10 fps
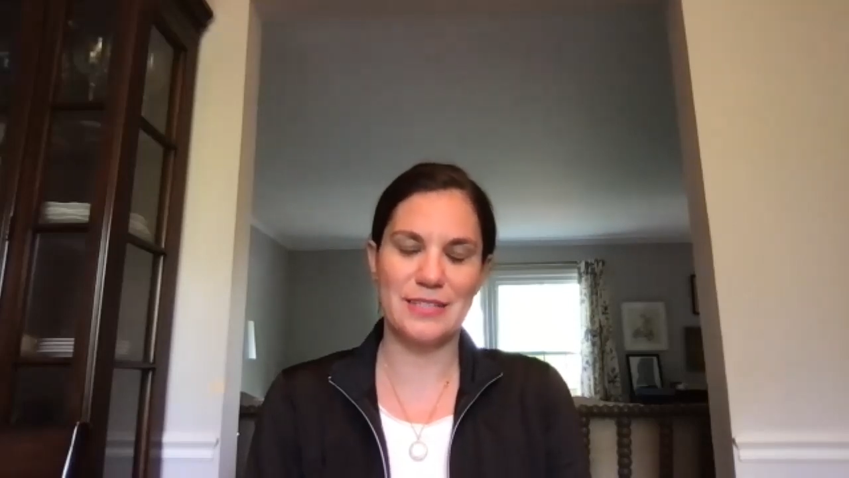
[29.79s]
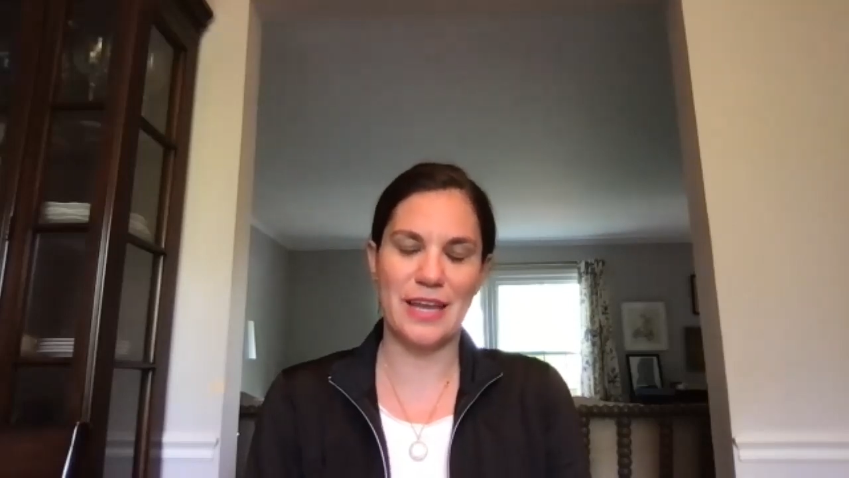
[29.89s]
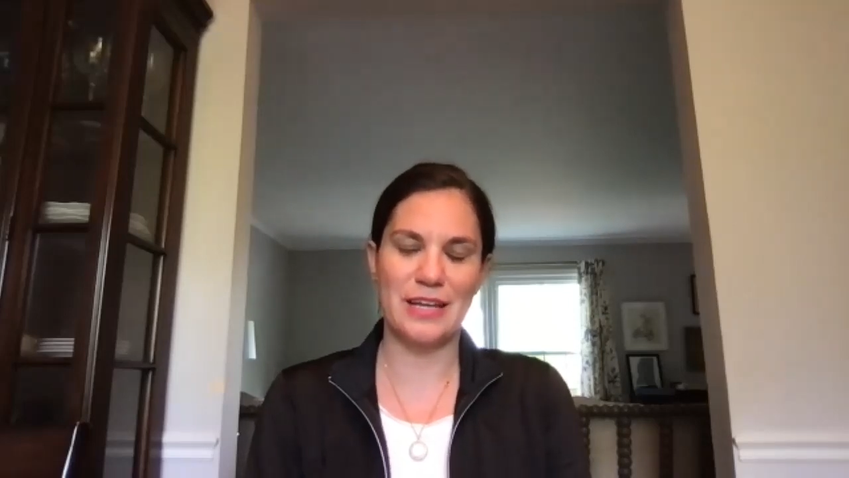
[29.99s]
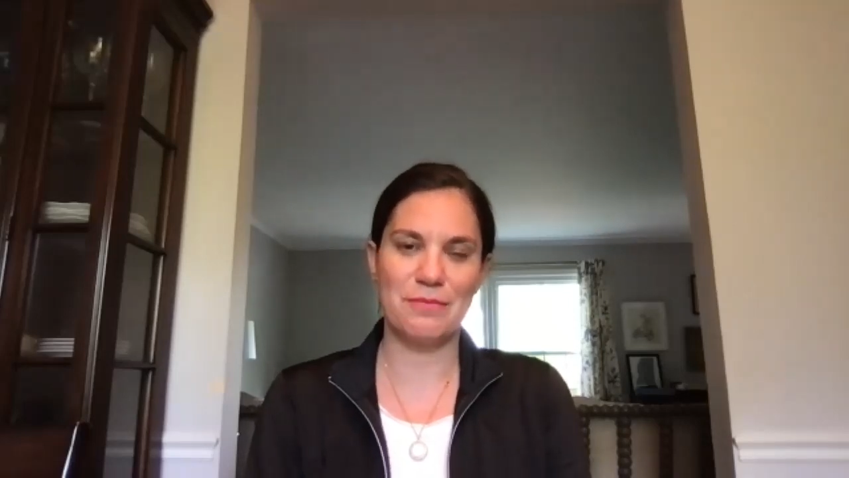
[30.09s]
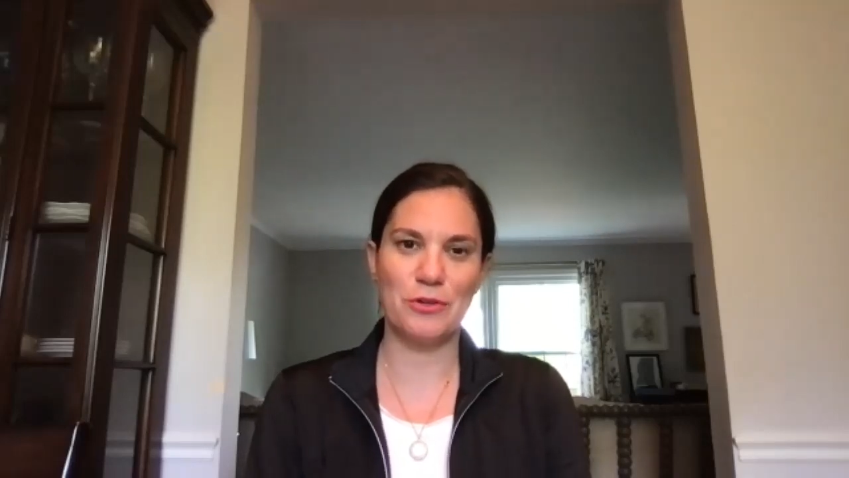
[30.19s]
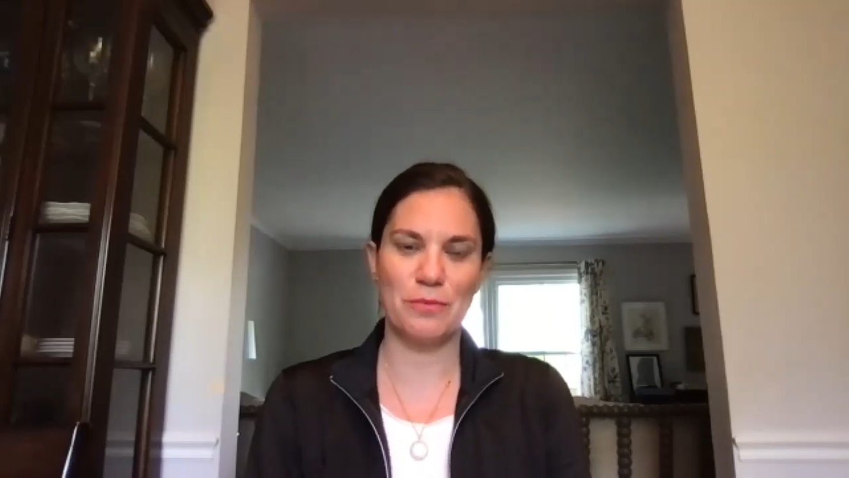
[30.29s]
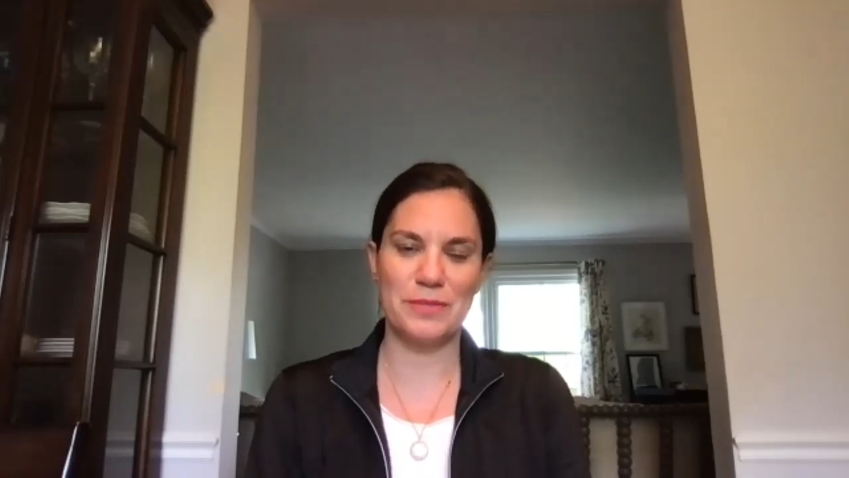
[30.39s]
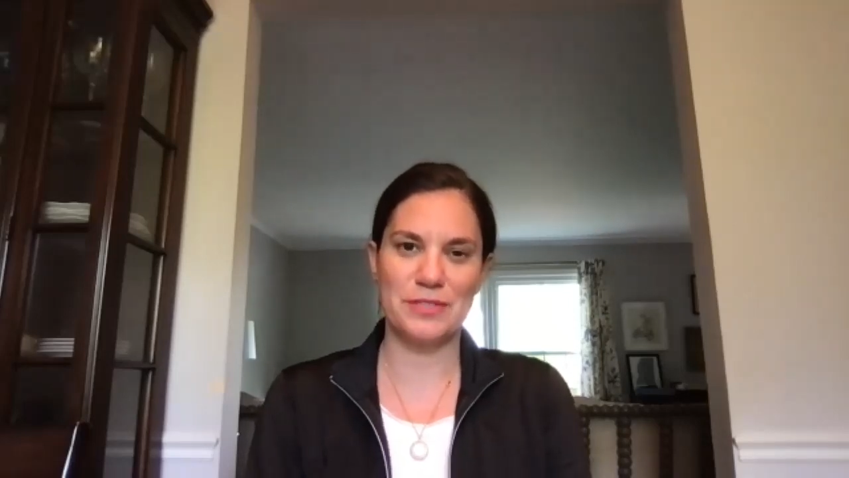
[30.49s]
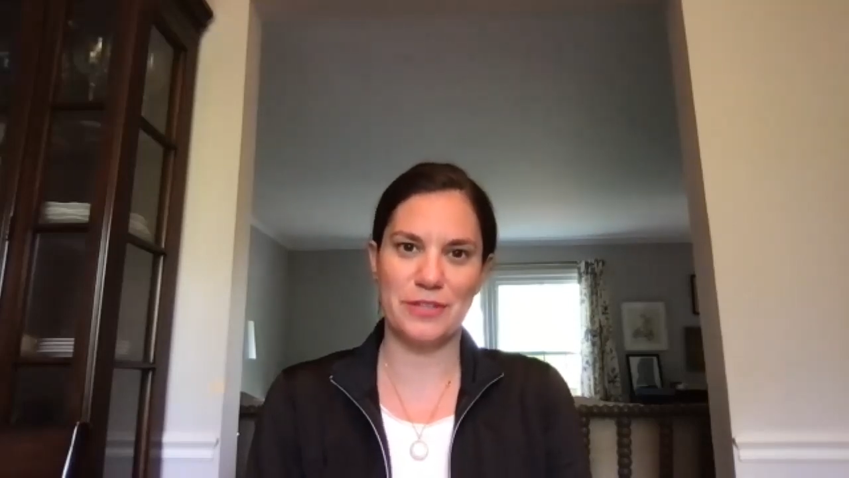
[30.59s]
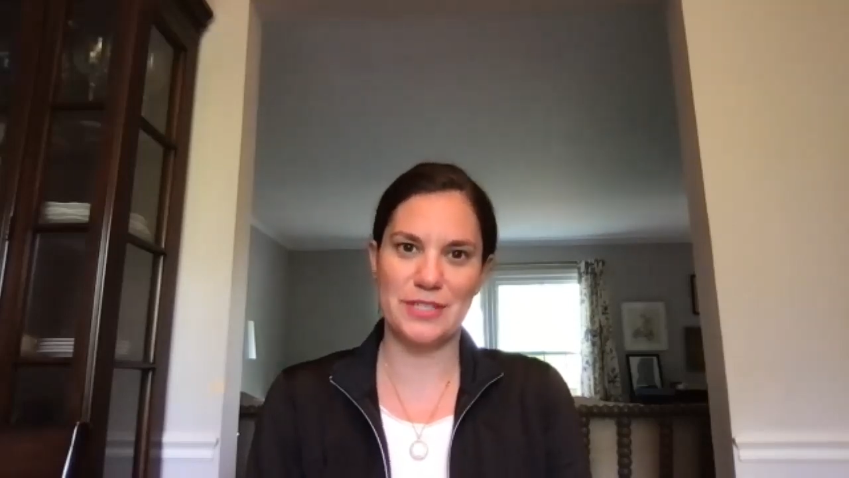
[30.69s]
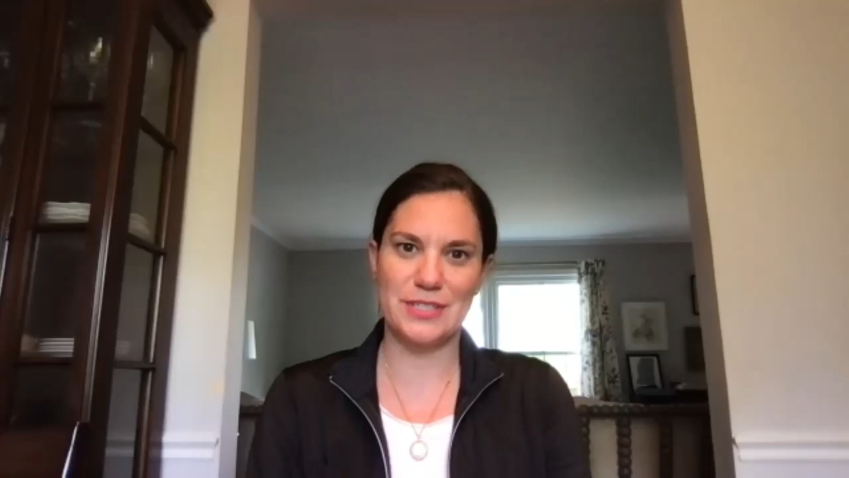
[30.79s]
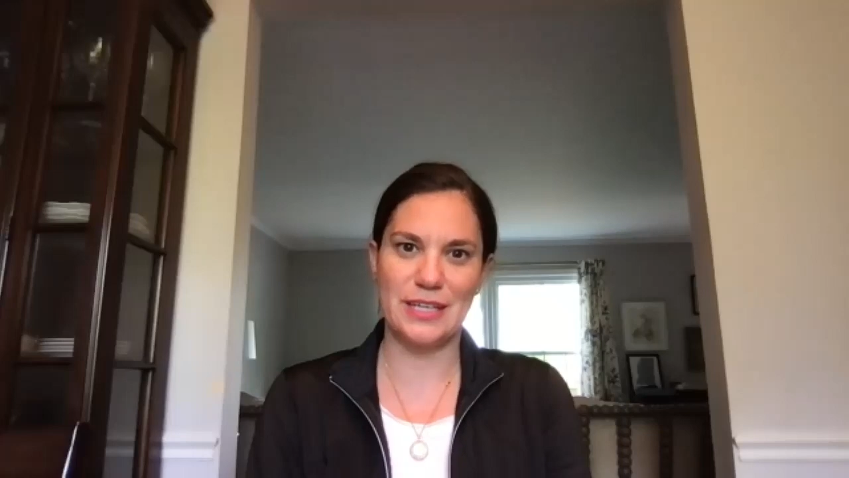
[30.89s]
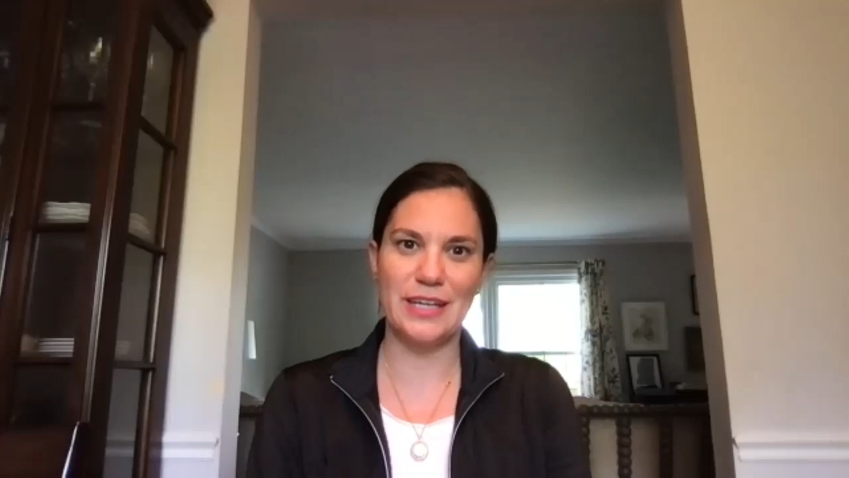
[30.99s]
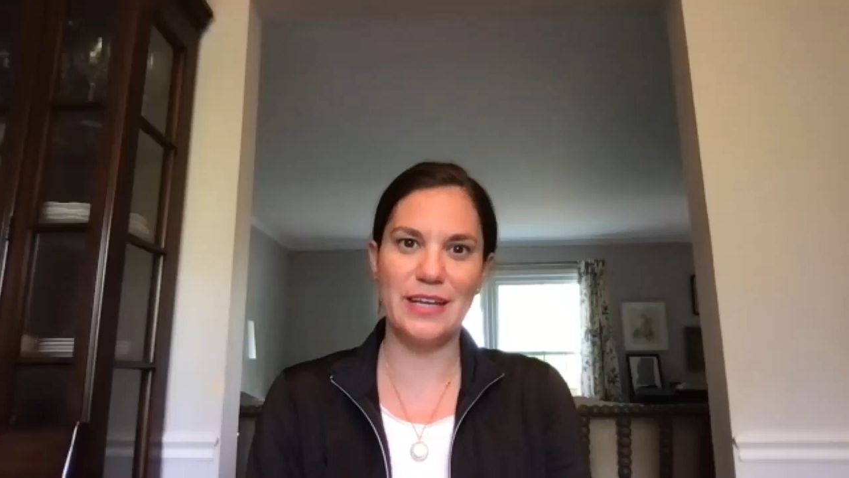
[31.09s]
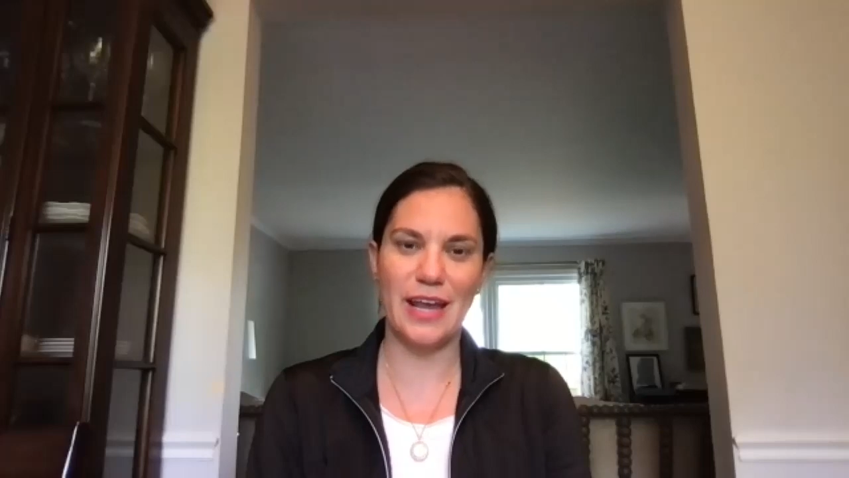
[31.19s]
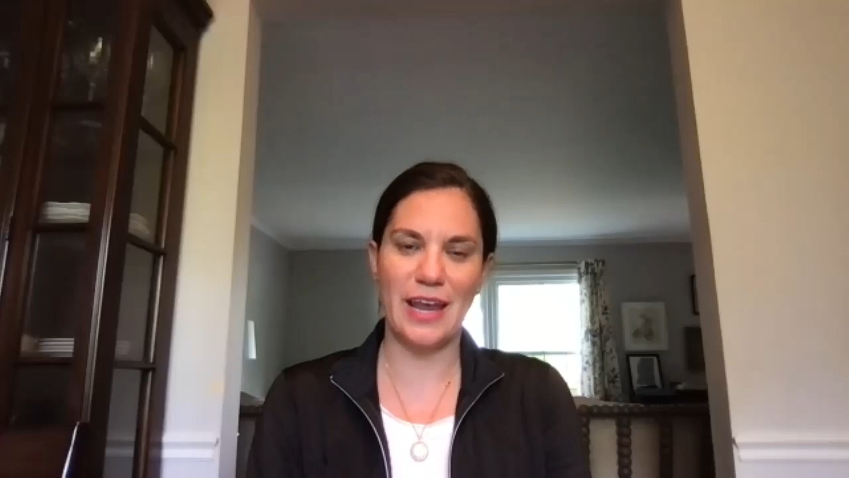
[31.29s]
A&M Corpus Christi,